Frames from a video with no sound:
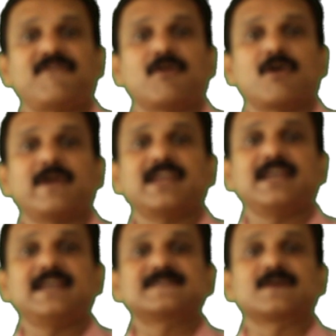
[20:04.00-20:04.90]
following
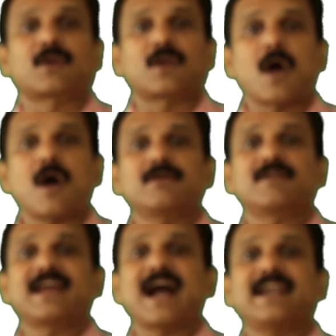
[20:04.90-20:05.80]
is wrong
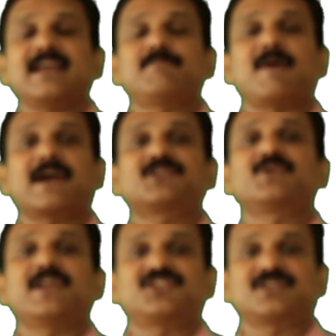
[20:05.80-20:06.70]
regarding
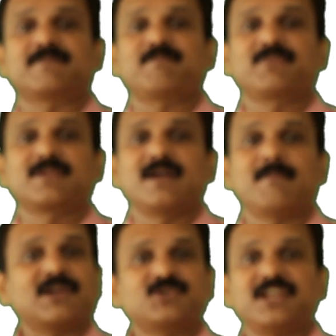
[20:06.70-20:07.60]
parturition?
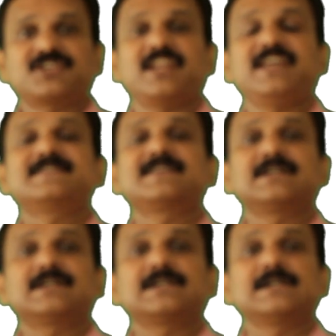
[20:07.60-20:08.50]
Parturition is
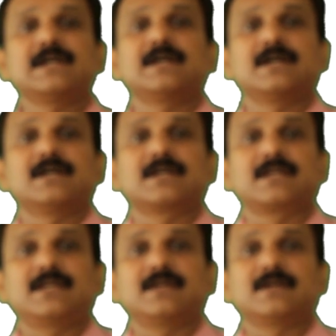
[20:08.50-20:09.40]
the
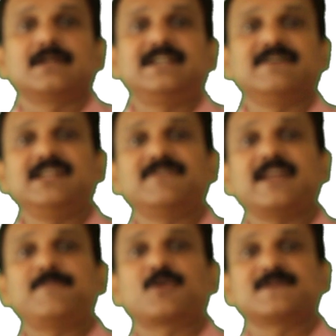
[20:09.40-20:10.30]

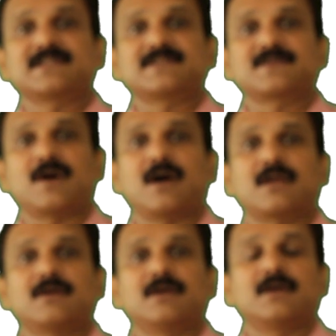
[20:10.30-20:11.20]
delivery process
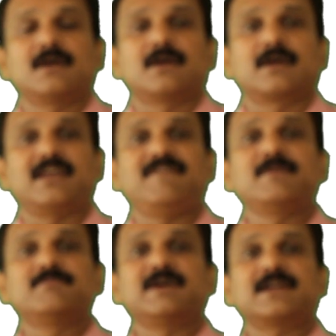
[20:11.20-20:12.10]
or
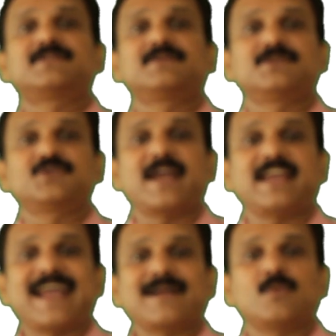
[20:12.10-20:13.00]
giving birth to a
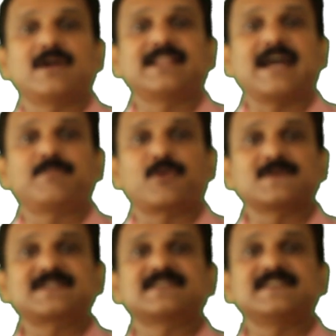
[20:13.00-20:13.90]
young one. That
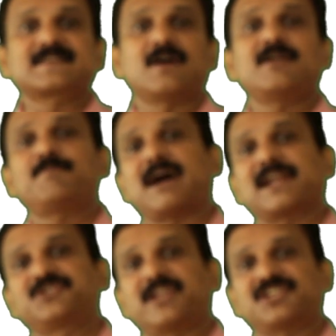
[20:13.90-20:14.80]
process is called
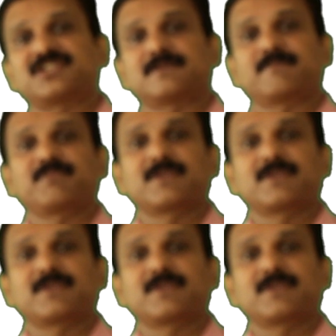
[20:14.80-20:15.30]
parturition.